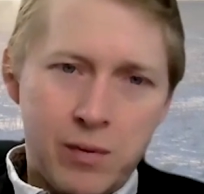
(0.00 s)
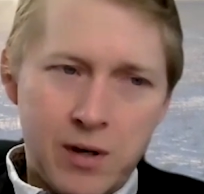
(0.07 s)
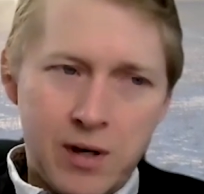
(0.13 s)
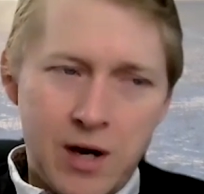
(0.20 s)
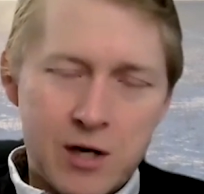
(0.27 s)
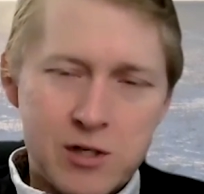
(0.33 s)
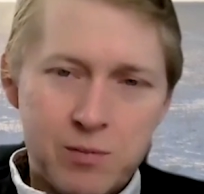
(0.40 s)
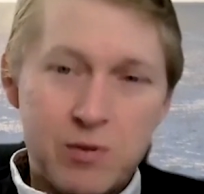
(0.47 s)
can
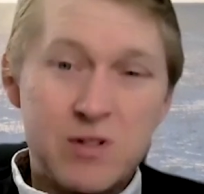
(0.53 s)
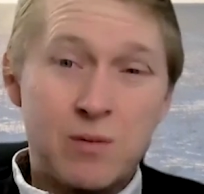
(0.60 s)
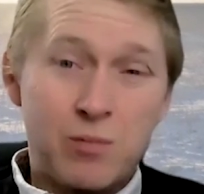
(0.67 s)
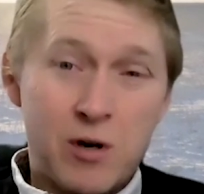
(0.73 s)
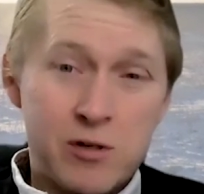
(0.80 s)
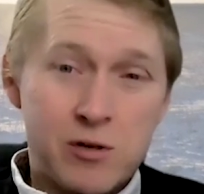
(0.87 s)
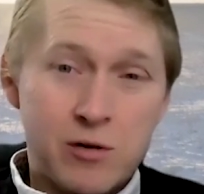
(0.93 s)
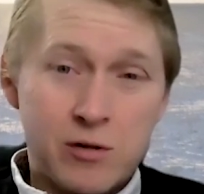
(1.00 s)
actually put some
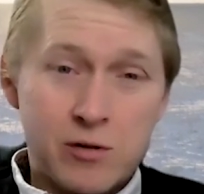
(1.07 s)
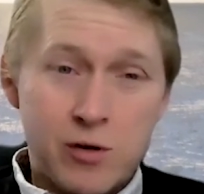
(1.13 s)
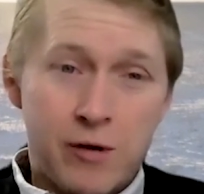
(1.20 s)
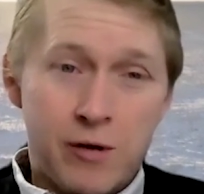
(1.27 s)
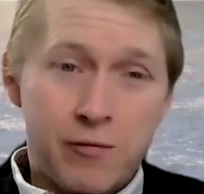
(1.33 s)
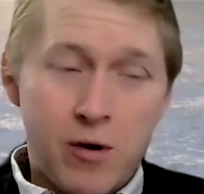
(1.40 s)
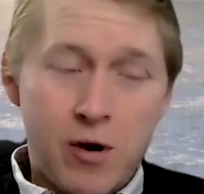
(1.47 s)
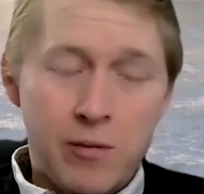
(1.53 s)
pressure to
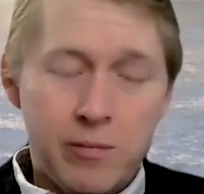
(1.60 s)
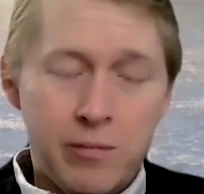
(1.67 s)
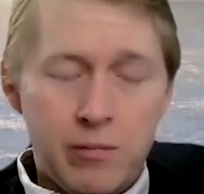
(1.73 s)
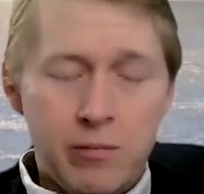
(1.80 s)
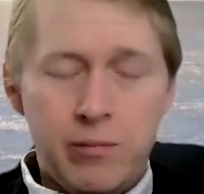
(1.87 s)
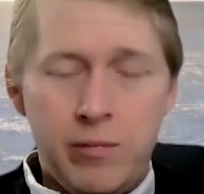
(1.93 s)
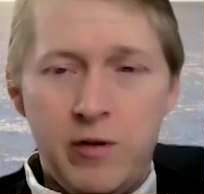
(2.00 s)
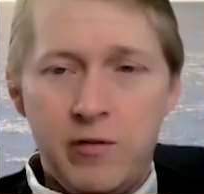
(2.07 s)
drive ground
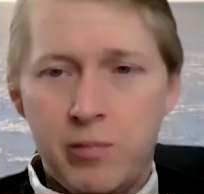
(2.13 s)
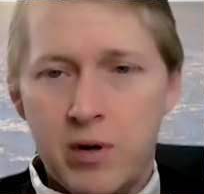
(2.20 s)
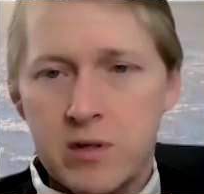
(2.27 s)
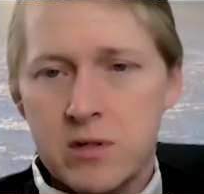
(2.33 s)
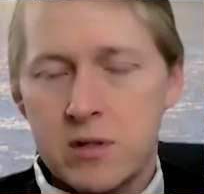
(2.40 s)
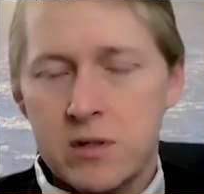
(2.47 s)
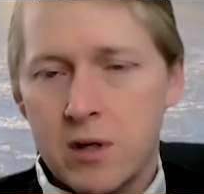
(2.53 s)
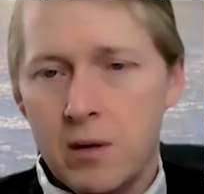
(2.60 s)
beef
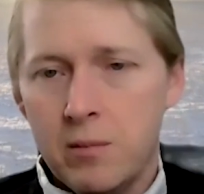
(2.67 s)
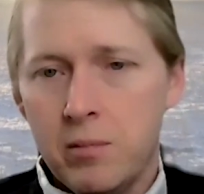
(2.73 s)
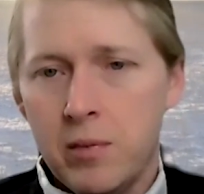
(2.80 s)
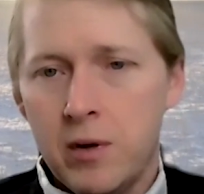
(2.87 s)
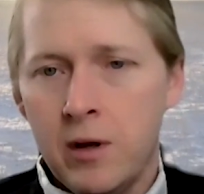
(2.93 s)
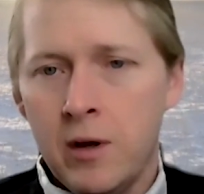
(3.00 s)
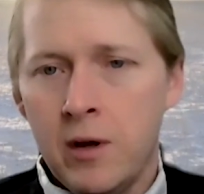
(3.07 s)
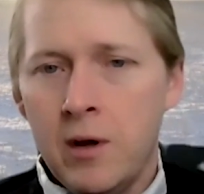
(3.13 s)
prices up.
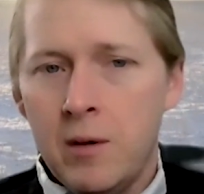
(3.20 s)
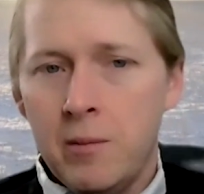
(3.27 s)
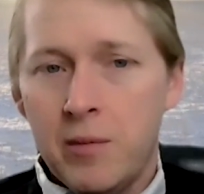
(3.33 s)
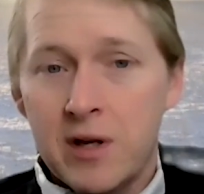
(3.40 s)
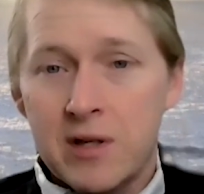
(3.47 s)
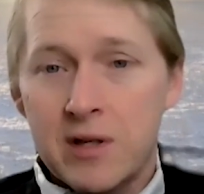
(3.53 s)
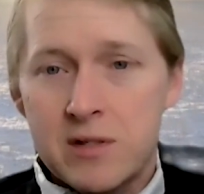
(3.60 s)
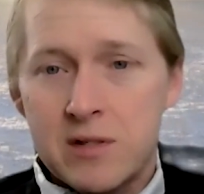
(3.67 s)

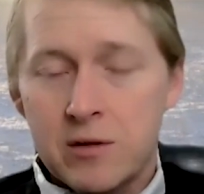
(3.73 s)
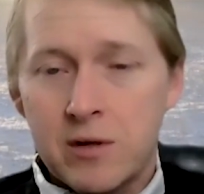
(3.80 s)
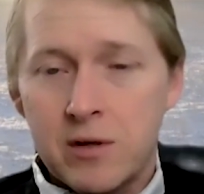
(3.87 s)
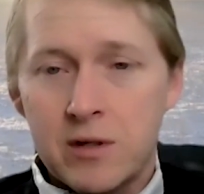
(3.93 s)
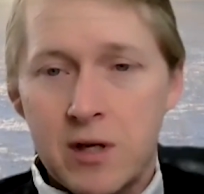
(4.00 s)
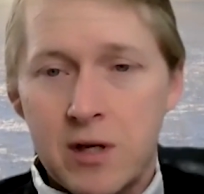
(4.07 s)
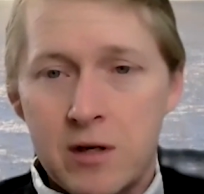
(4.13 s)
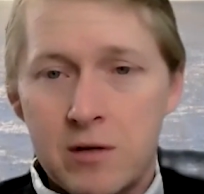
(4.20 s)
But it still
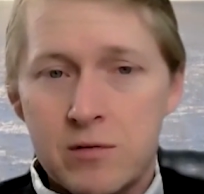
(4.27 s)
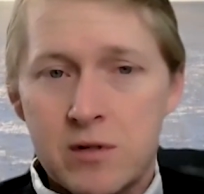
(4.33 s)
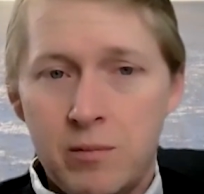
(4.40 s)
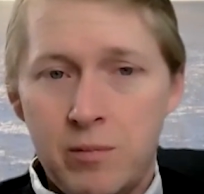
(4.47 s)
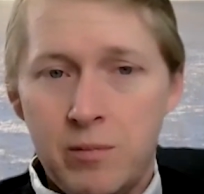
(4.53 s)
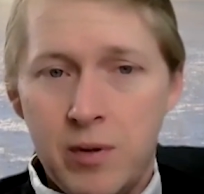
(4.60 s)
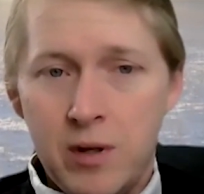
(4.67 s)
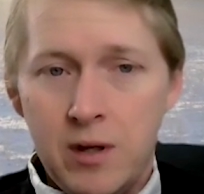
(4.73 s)
continues
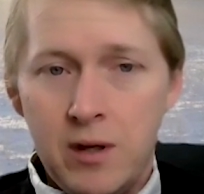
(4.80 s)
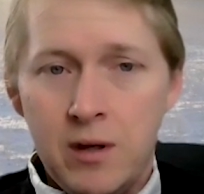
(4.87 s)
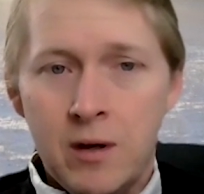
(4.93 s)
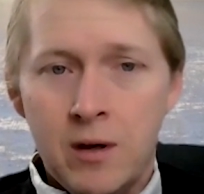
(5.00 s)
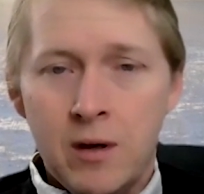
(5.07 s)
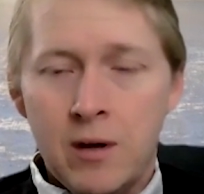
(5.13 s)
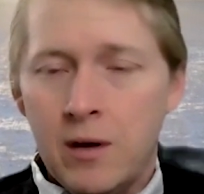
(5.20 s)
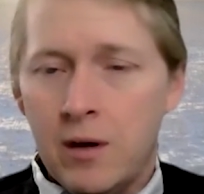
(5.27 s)
to be
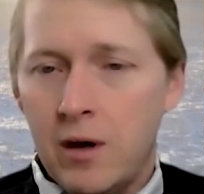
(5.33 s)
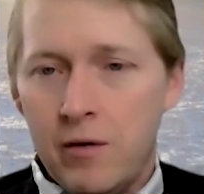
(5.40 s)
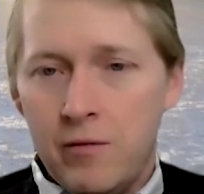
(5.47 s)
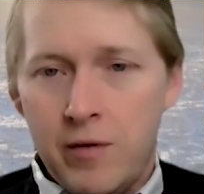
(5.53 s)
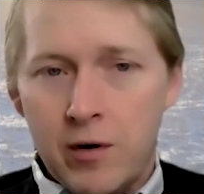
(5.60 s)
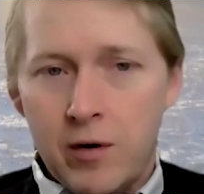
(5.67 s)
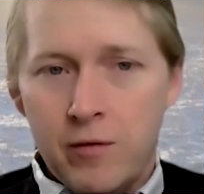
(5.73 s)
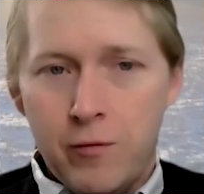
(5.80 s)
a
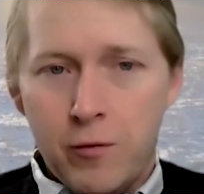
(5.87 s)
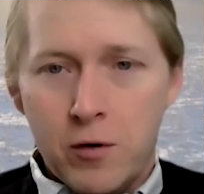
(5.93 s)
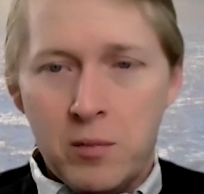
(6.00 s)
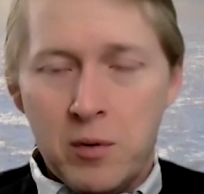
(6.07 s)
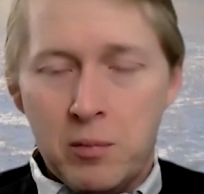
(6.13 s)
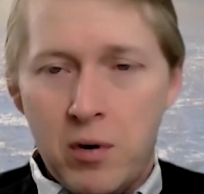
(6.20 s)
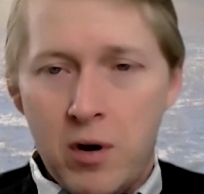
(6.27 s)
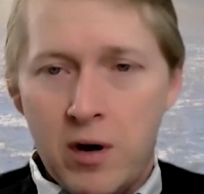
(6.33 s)
very
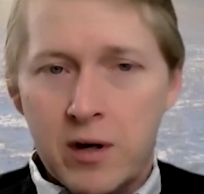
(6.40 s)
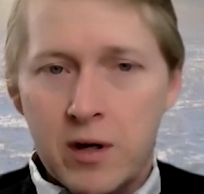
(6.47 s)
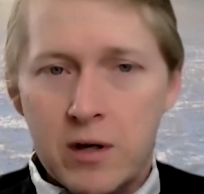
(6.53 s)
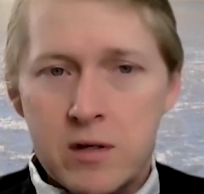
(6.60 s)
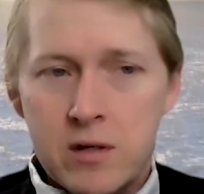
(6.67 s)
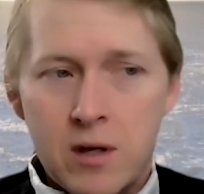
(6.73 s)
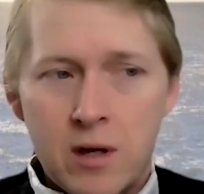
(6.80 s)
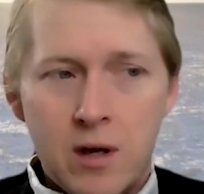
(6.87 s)
affordable
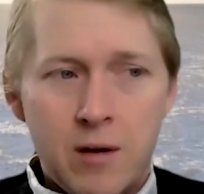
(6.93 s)
product.